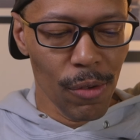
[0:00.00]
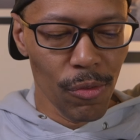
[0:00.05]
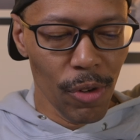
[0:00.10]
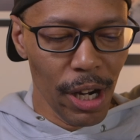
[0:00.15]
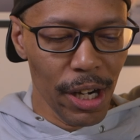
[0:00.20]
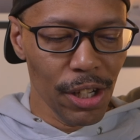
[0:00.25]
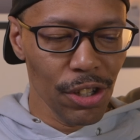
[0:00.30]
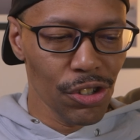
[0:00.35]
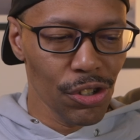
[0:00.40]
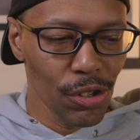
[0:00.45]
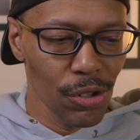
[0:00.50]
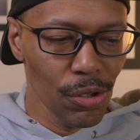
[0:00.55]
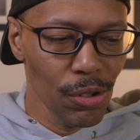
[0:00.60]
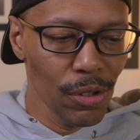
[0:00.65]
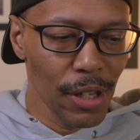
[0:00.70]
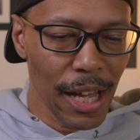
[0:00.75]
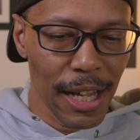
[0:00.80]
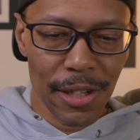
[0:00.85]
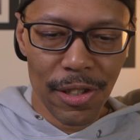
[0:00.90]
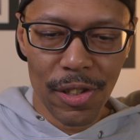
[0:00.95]
running shoe
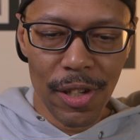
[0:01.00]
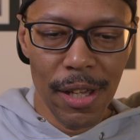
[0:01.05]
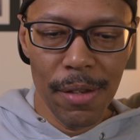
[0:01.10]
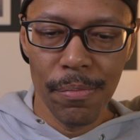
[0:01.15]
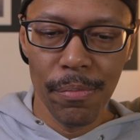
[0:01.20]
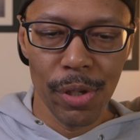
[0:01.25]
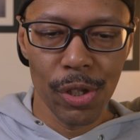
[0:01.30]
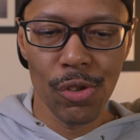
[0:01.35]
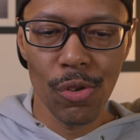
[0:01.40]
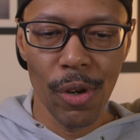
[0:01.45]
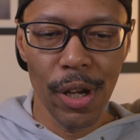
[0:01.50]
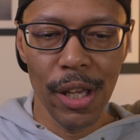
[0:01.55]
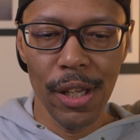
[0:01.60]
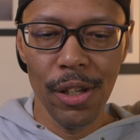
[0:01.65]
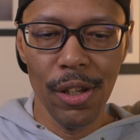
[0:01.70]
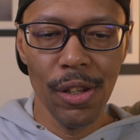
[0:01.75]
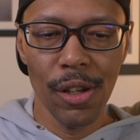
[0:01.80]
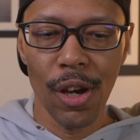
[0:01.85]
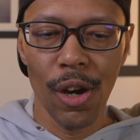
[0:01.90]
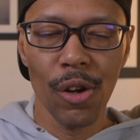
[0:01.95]
that's in
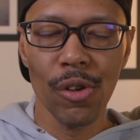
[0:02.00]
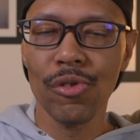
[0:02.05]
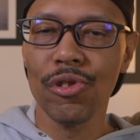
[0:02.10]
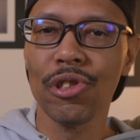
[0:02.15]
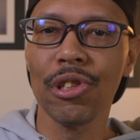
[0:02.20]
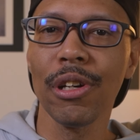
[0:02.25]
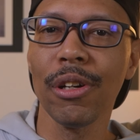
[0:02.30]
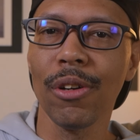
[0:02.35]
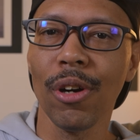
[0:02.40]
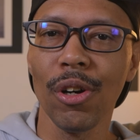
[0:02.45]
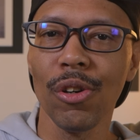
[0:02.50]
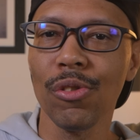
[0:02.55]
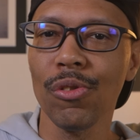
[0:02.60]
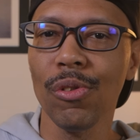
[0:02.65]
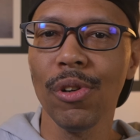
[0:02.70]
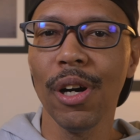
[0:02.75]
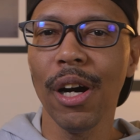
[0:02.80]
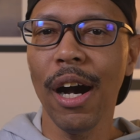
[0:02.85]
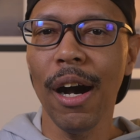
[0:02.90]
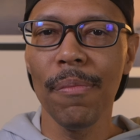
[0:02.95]
between,
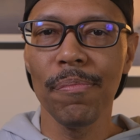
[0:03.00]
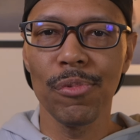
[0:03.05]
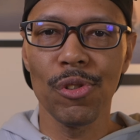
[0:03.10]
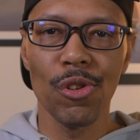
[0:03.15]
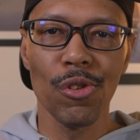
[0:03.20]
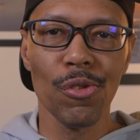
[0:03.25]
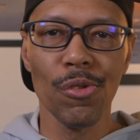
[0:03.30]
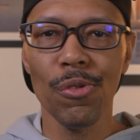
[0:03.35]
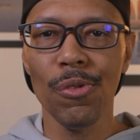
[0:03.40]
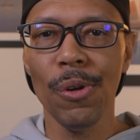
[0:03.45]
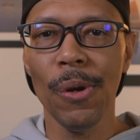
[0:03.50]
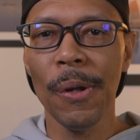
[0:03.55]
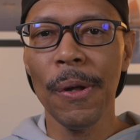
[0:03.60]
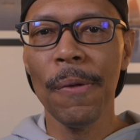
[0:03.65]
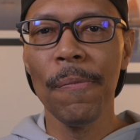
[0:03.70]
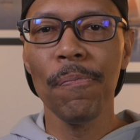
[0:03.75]
0 up to,